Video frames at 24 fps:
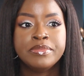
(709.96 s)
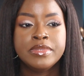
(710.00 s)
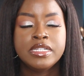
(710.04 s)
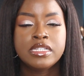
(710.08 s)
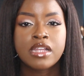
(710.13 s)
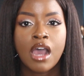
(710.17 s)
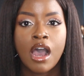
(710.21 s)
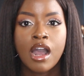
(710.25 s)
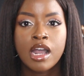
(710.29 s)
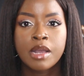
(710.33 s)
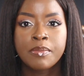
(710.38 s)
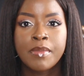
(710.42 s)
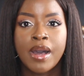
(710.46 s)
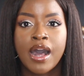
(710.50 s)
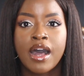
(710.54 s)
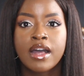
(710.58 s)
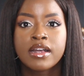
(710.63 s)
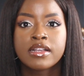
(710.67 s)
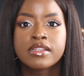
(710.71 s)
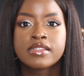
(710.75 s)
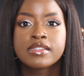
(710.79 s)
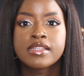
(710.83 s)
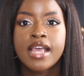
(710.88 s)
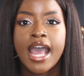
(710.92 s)
dark
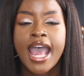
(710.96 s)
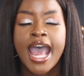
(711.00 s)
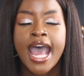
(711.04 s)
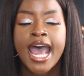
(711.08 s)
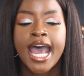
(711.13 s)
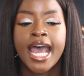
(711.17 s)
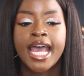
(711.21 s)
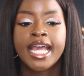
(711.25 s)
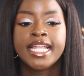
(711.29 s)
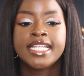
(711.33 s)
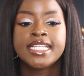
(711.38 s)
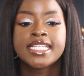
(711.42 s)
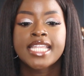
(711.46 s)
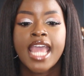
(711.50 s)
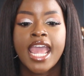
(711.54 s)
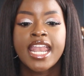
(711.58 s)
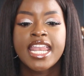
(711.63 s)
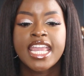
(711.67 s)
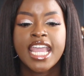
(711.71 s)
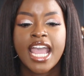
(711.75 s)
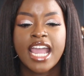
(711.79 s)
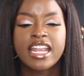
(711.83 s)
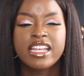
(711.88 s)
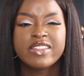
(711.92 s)
marks and
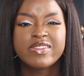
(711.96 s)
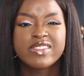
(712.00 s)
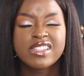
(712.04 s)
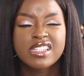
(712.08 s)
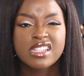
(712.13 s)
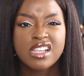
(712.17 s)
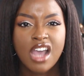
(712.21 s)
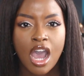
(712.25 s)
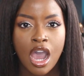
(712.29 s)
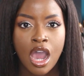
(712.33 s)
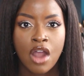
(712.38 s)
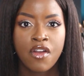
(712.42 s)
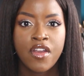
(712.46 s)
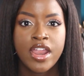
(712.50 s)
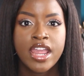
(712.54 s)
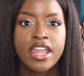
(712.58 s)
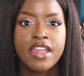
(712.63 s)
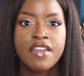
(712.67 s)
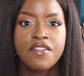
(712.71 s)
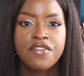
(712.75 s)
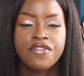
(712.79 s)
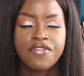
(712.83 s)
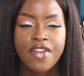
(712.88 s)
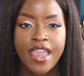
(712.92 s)
any kind of
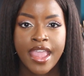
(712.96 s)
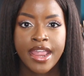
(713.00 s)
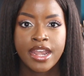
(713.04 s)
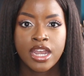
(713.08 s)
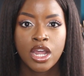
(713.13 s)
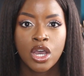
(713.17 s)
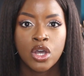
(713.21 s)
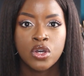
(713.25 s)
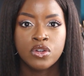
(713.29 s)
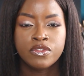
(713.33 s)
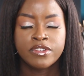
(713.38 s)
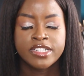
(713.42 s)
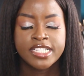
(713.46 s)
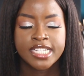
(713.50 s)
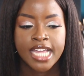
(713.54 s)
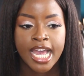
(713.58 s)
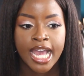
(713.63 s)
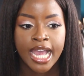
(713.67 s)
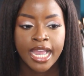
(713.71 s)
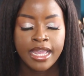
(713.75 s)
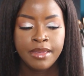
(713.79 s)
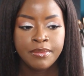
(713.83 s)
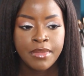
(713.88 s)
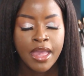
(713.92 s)
scarring fade over
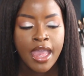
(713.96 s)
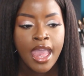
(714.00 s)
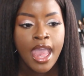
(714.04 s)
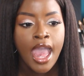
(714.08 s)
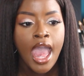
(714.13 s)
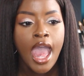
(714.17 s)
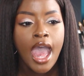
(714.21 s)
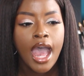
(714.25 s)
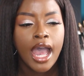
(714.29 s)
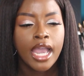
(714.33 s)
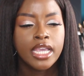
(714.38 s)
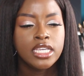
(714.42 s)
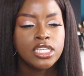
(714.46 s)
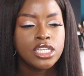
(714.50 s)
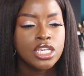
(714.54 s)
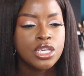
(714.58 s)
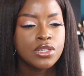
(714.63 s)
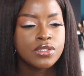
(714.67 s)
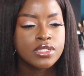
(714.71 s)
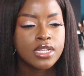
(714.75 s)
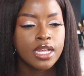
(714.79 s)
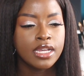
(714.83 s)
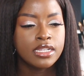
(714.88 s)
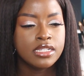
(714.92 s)
time. I
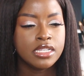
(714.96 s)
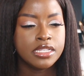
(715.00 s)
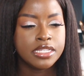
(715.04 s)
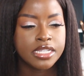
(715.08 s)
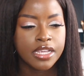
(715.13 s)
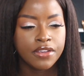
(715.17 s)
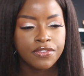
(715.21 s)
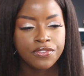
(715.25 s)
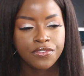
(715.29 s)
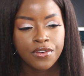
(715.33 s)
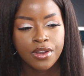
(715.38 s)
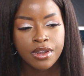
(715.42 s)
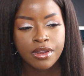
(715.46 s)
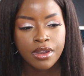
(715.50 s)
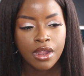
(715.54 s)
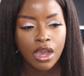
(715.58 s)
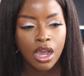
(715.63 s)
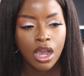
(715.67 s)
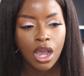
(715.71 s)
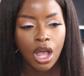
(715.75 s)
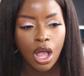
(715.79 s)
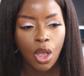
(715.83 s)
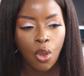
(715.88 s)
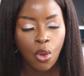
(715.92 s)
used a different
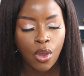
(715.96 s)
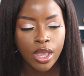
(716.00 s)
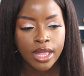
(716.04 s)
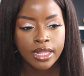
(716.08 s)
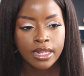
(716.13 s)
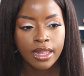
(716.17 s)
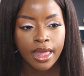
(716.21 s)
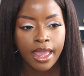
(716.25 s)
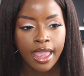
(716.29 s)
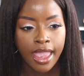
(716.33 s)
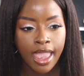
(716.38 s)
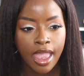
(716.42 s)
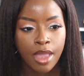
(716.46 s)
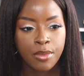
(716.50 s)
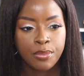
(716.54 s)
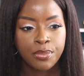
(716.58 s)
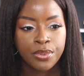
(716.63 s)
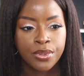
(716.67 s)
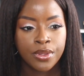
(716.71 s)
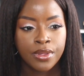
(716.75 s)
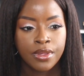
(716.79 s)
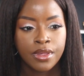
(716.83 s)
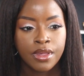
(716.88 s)
Rosehip